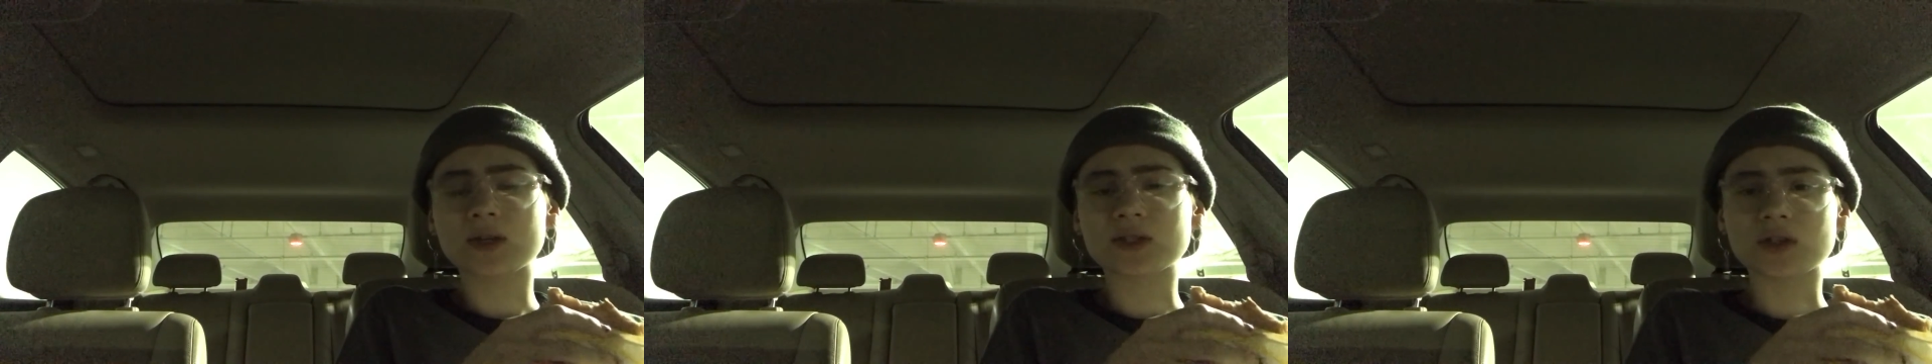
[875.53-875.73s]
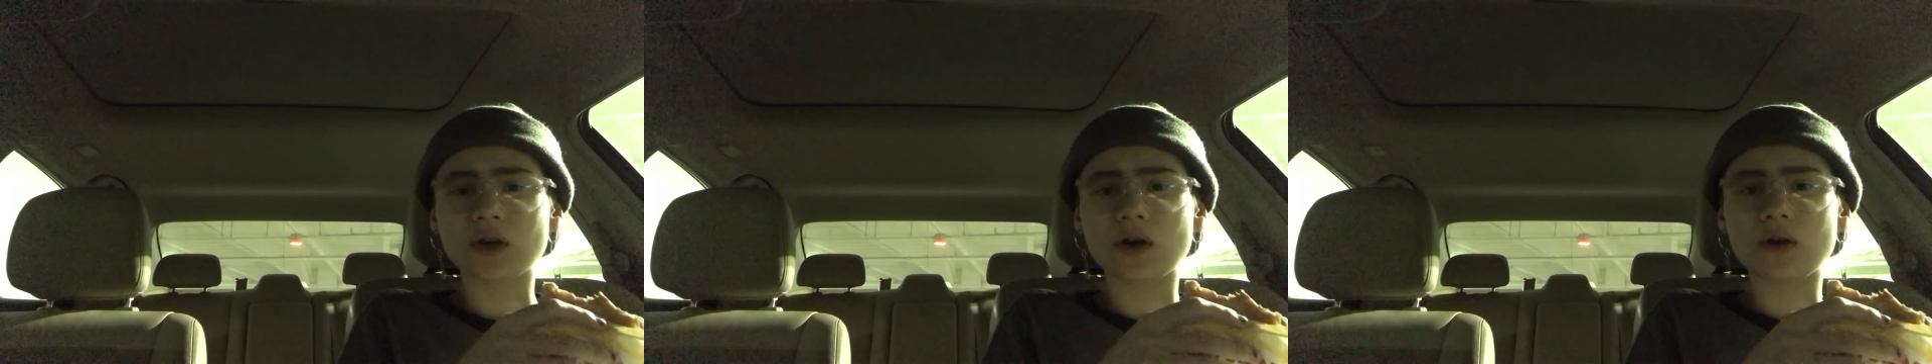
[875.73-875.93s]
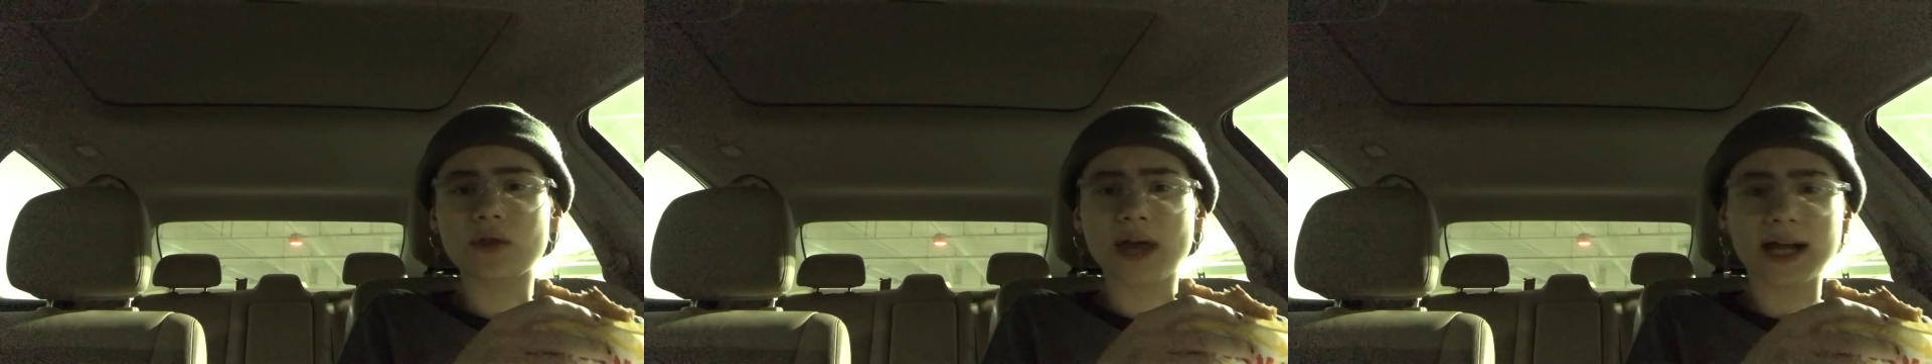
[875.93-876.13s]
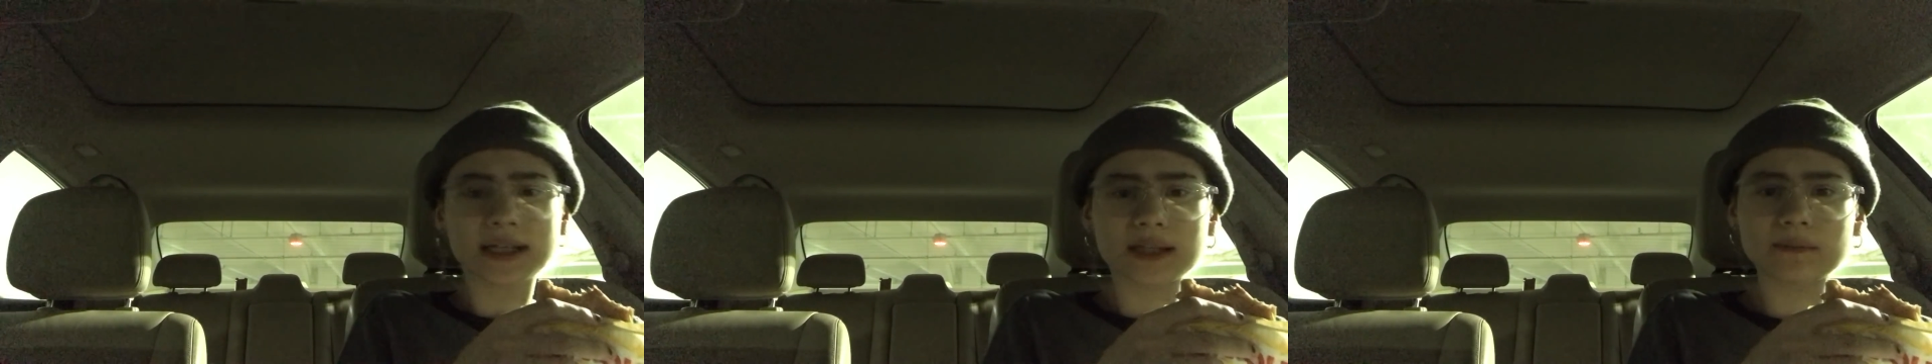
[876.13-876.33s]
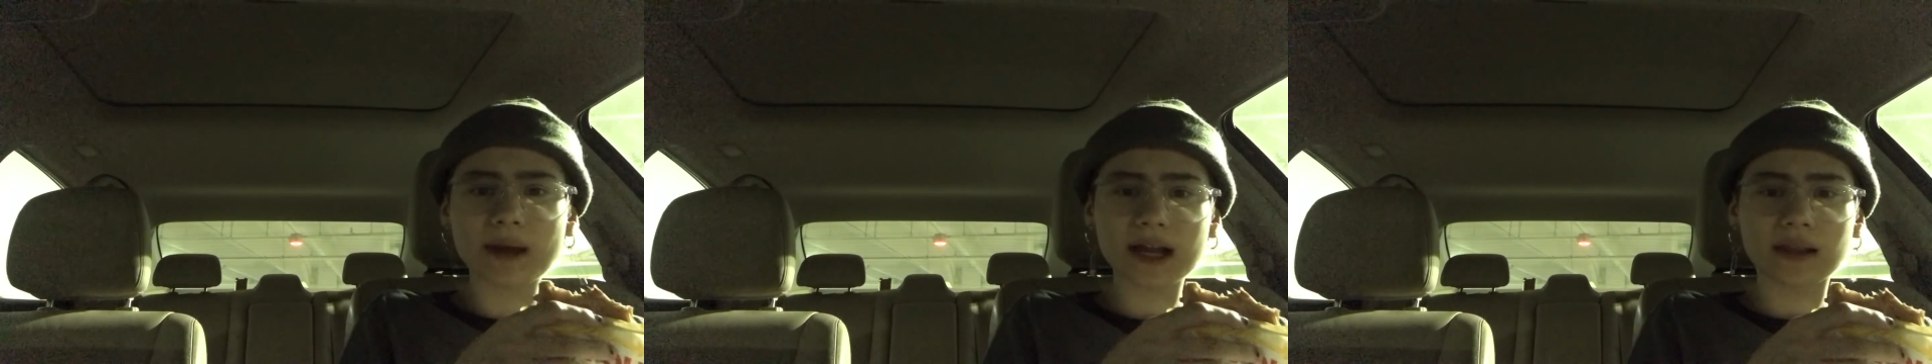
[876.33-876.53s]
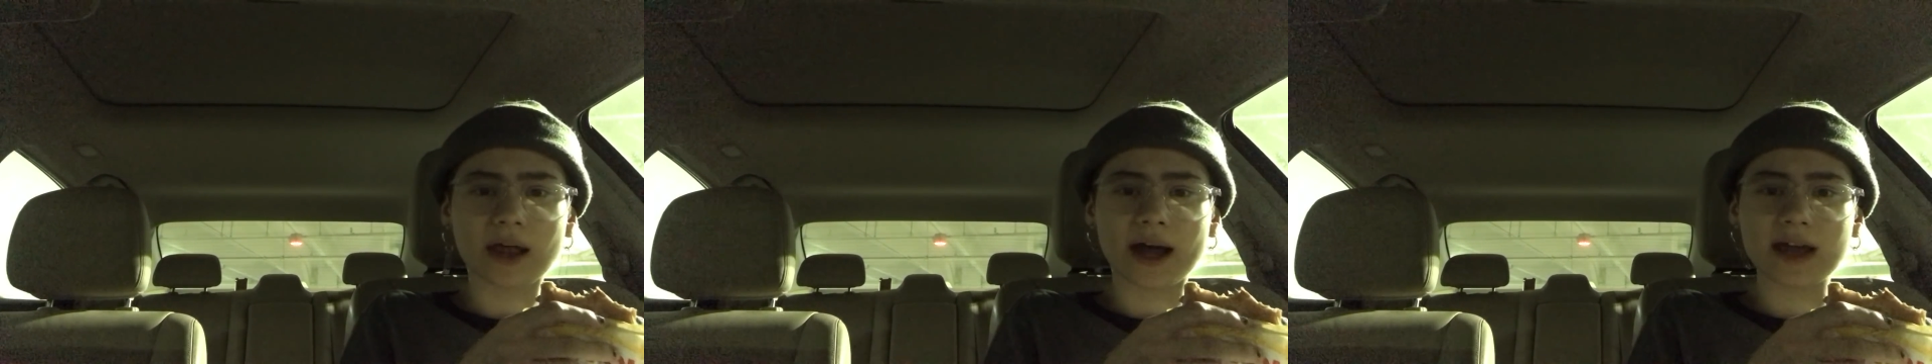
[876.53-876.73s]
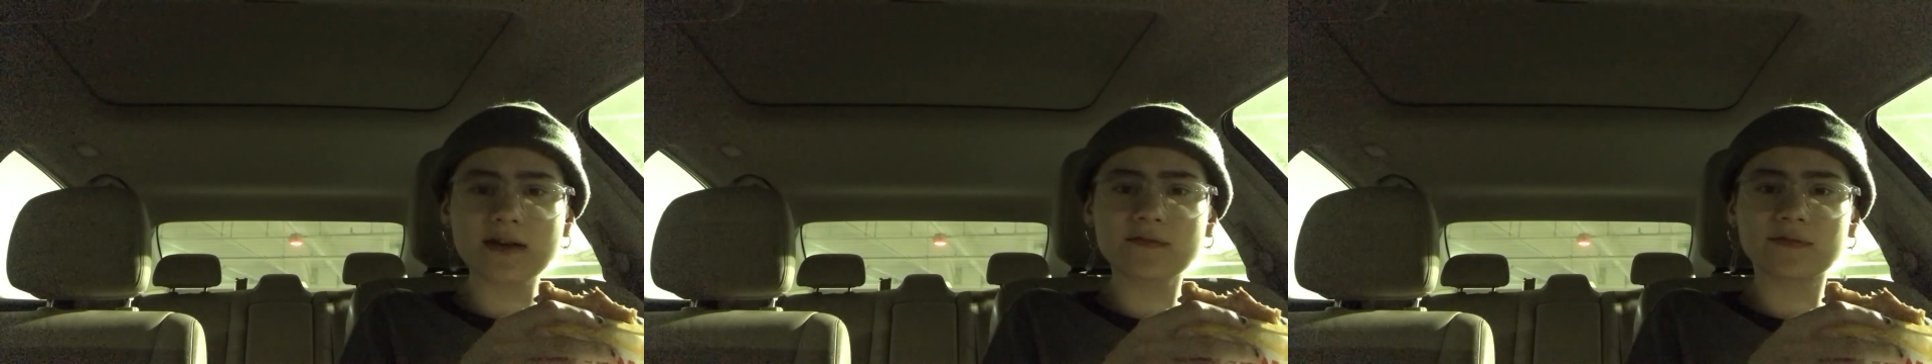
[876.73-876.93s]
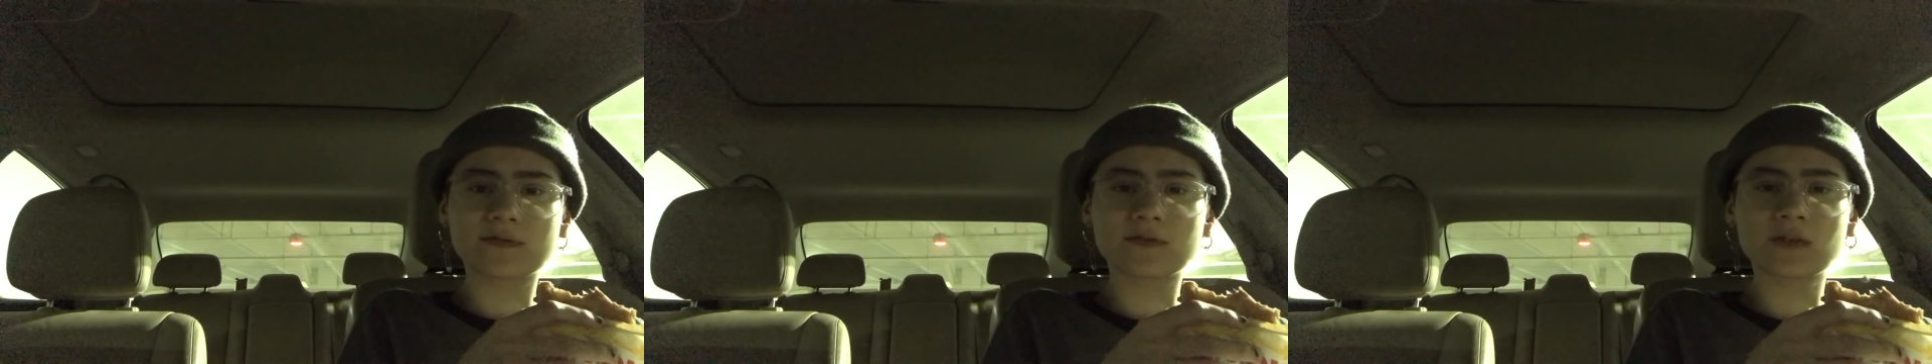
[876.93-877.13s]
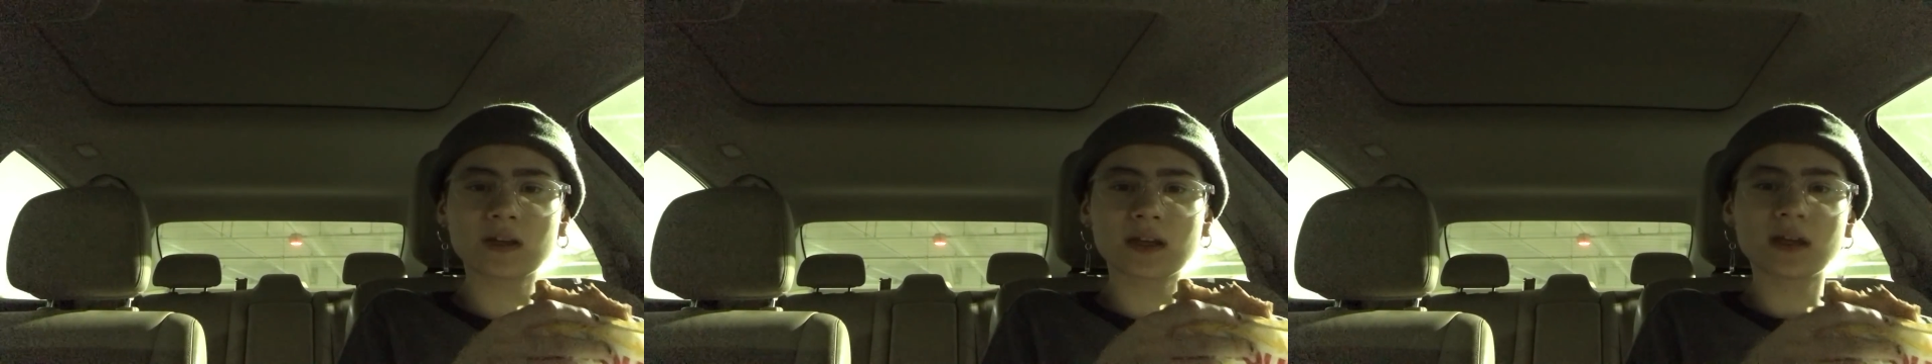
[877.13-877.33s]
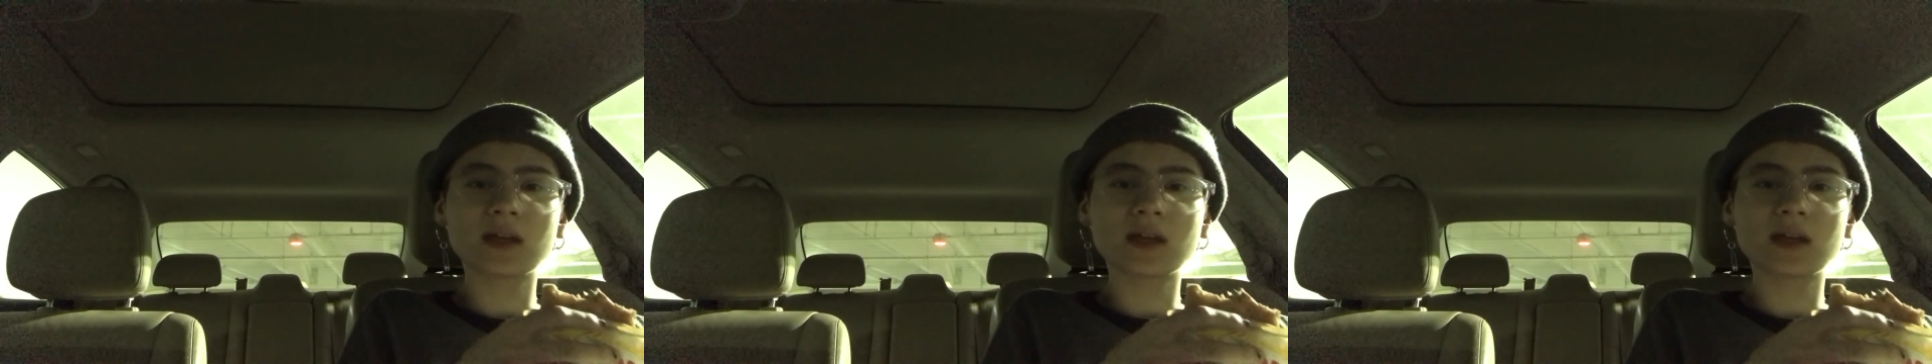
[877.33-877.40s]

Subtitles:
So that's my life